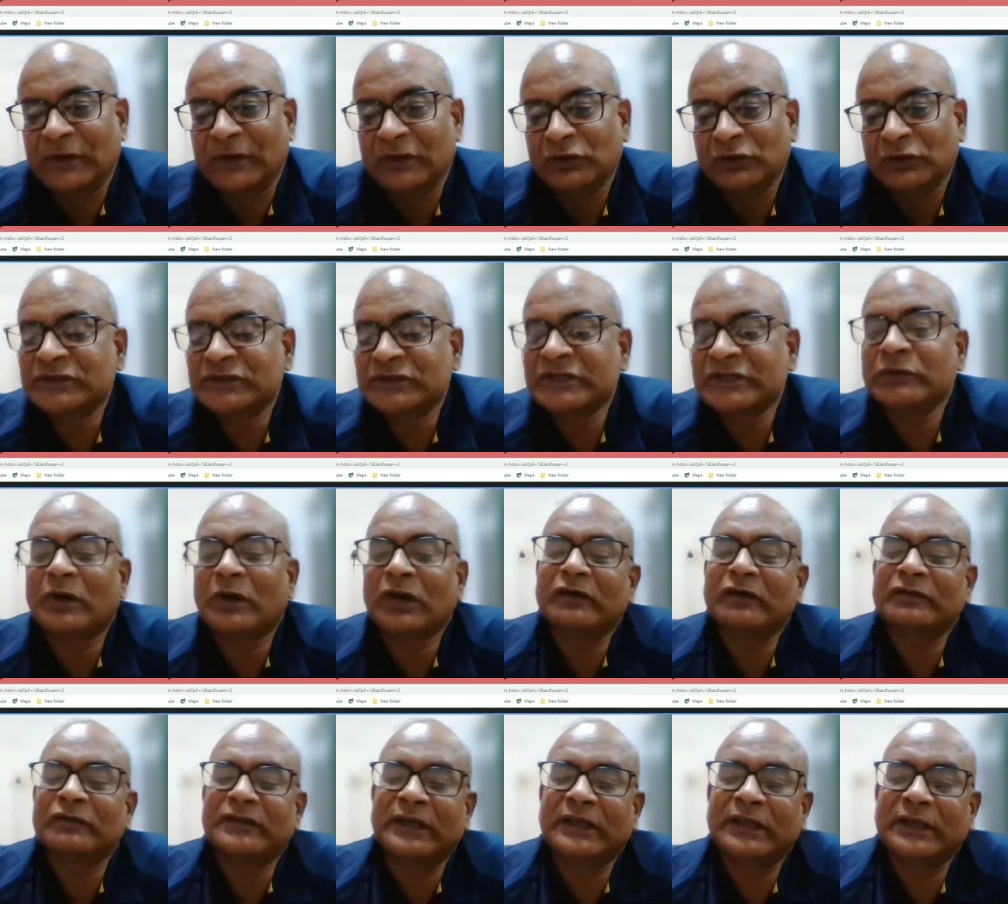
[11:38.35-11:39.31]
you see one
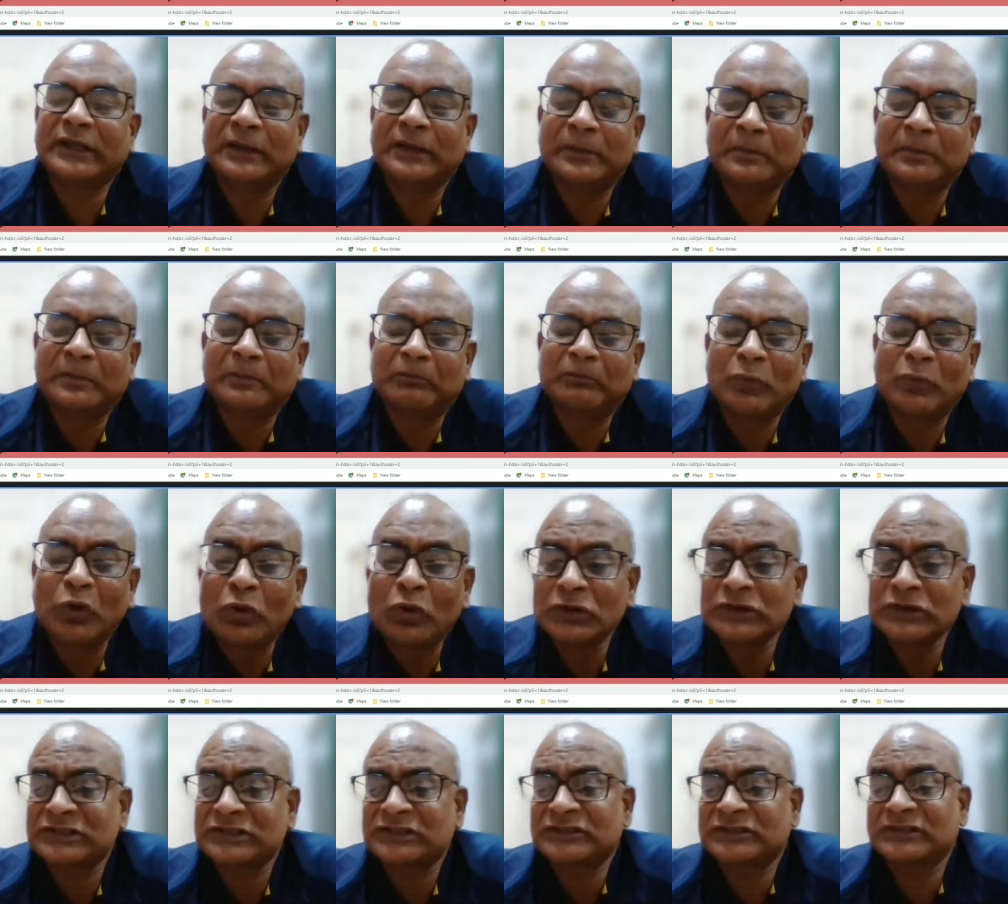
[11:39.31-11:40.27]
of the
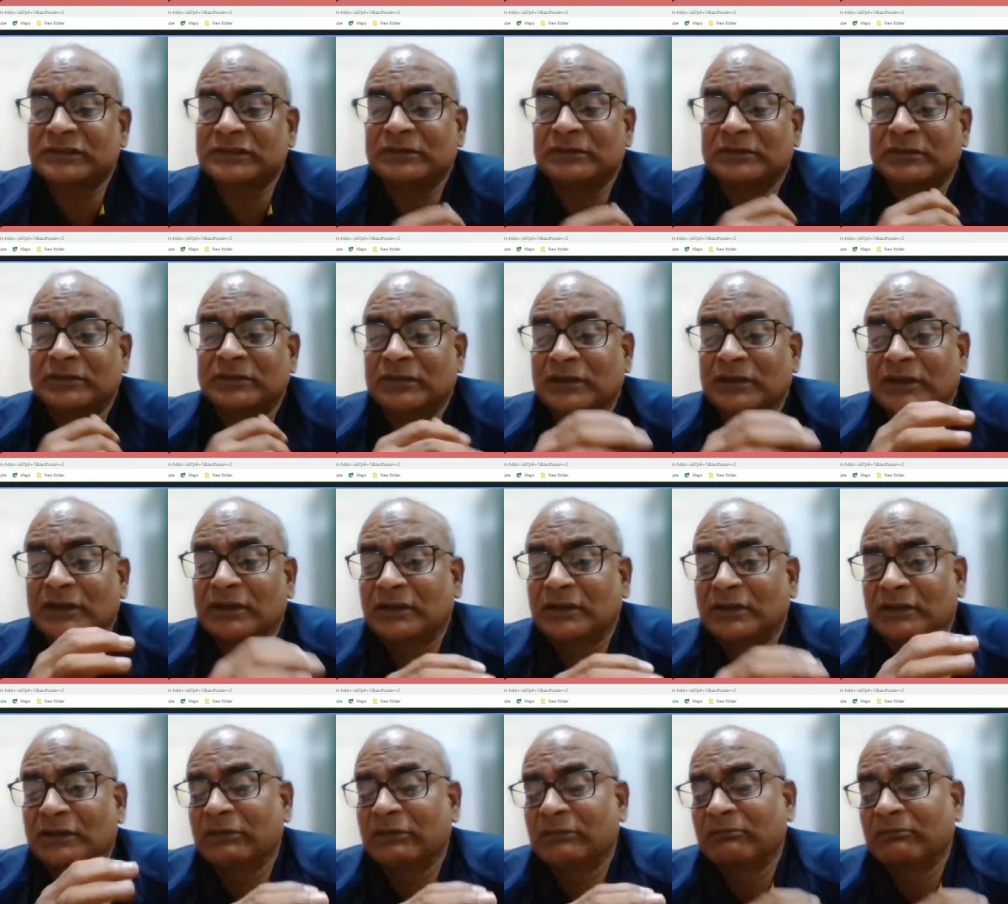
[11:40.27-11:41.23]
most
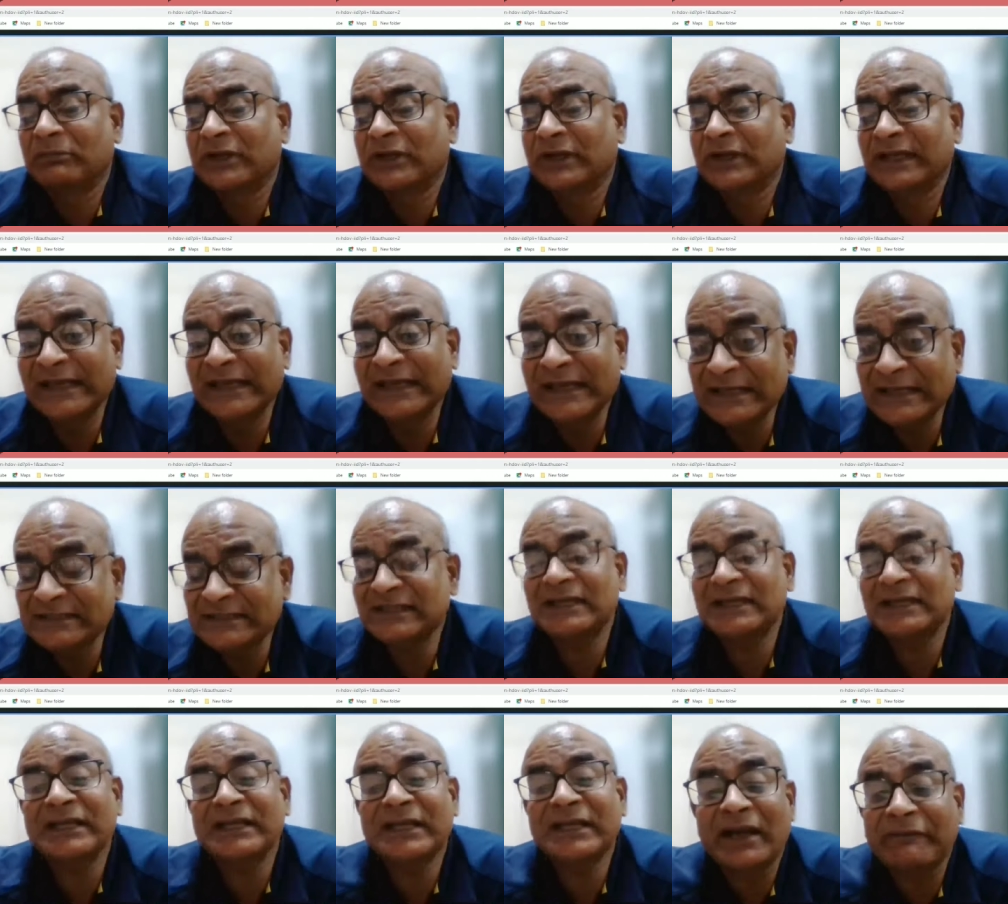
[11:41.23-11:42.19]
uh,
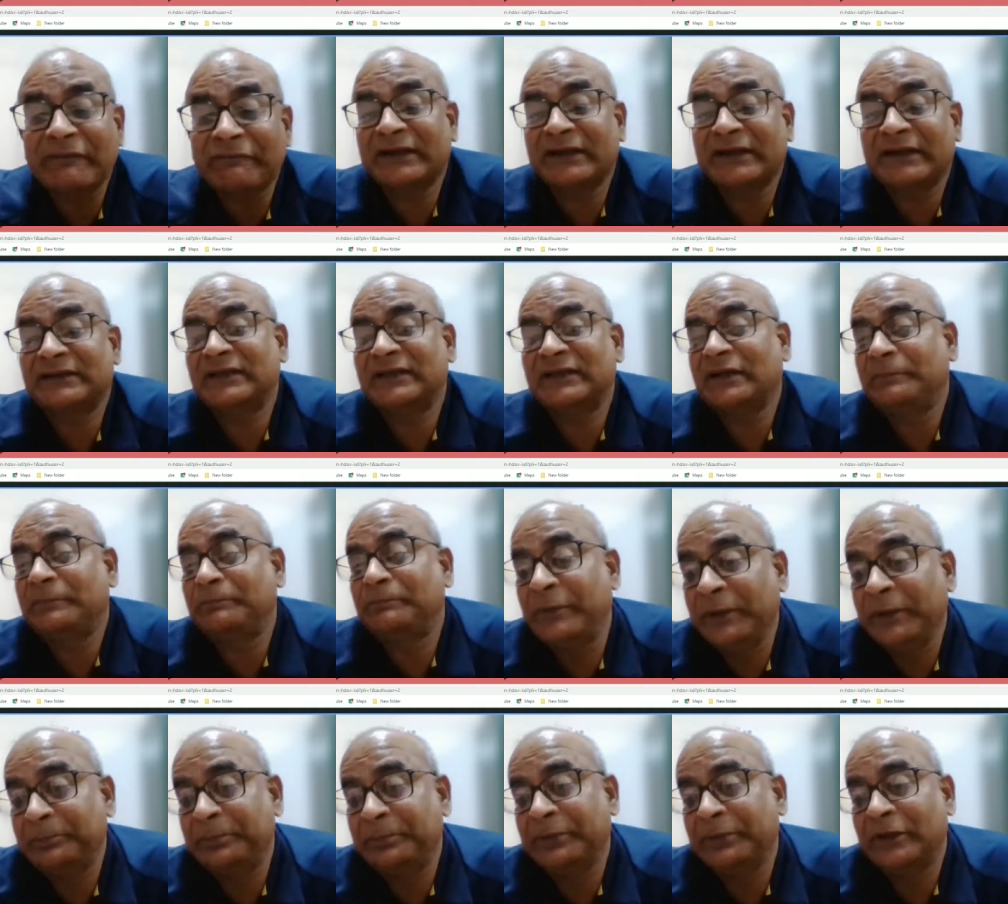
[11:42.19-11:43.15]
easily affected
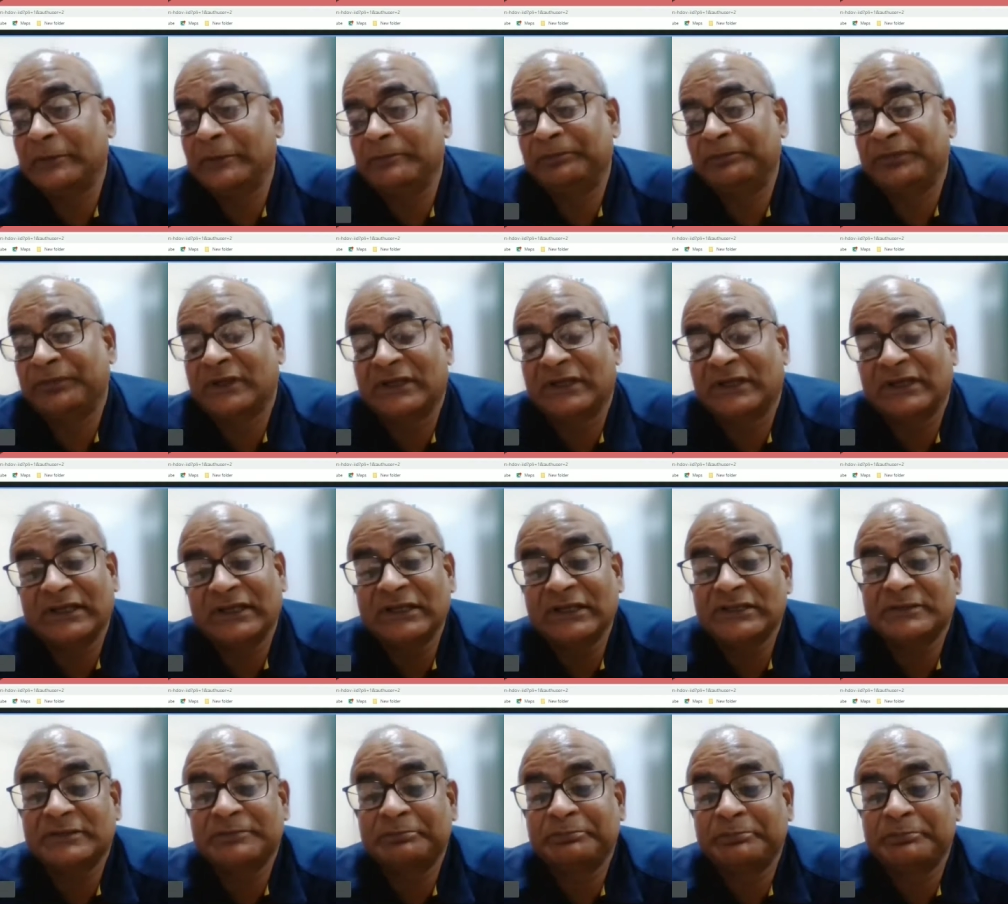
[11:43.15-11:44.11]
people
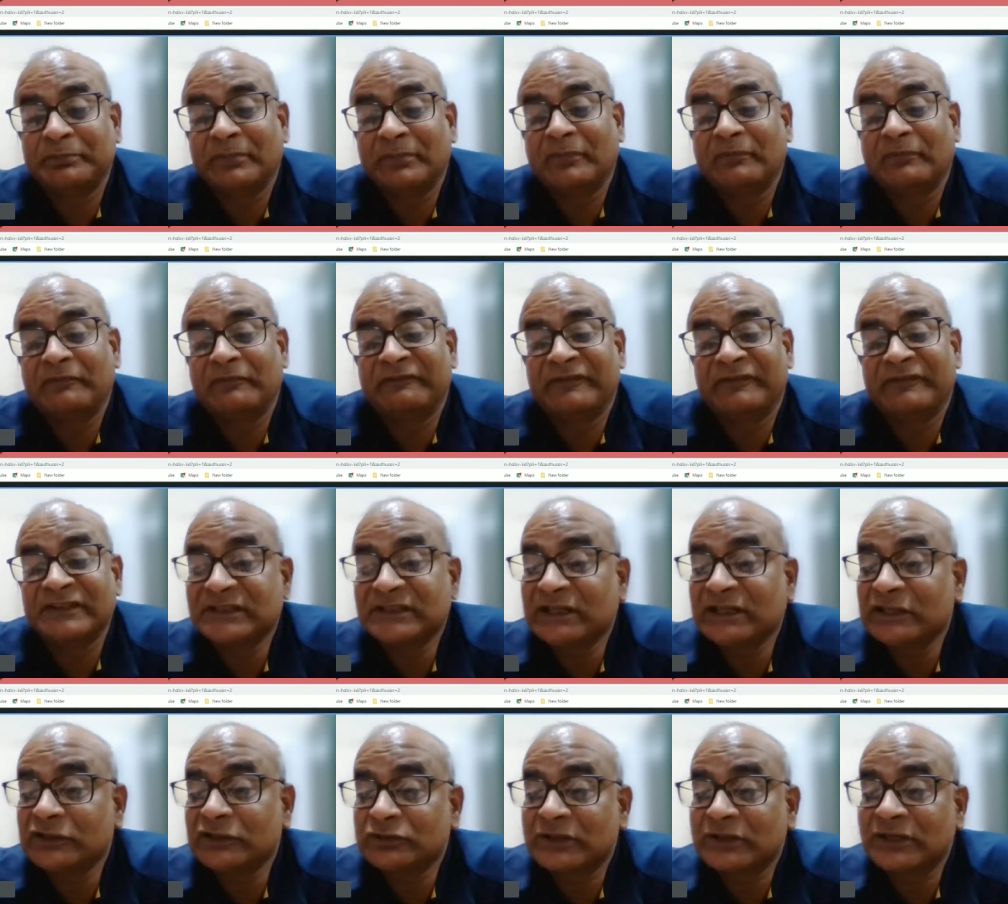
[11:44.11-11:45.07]
is physical
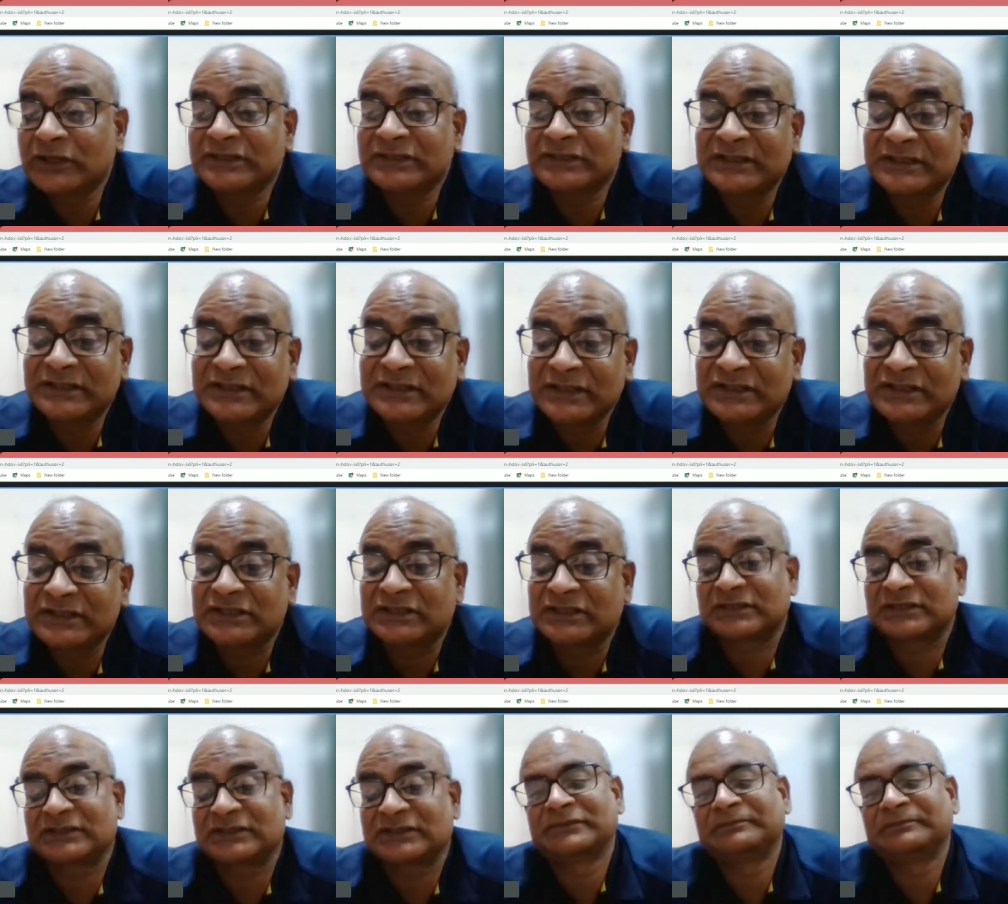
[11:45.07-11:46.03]
education
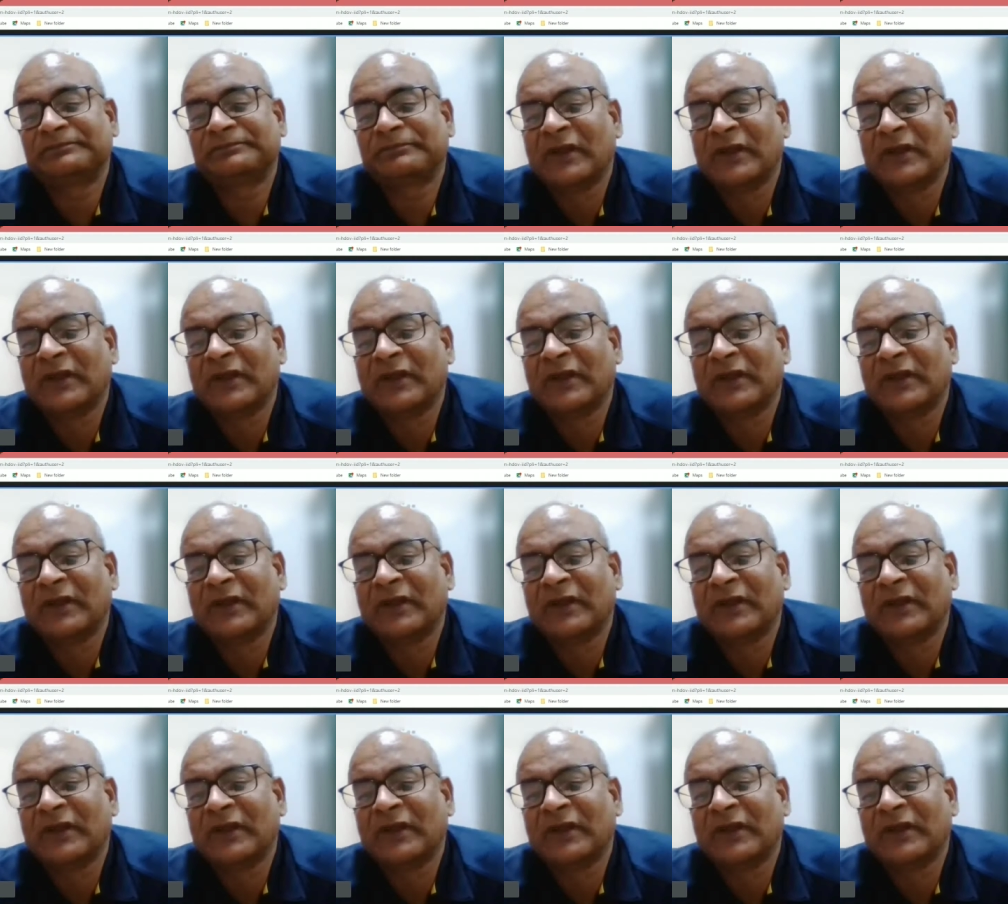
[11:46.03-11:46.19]
teachers.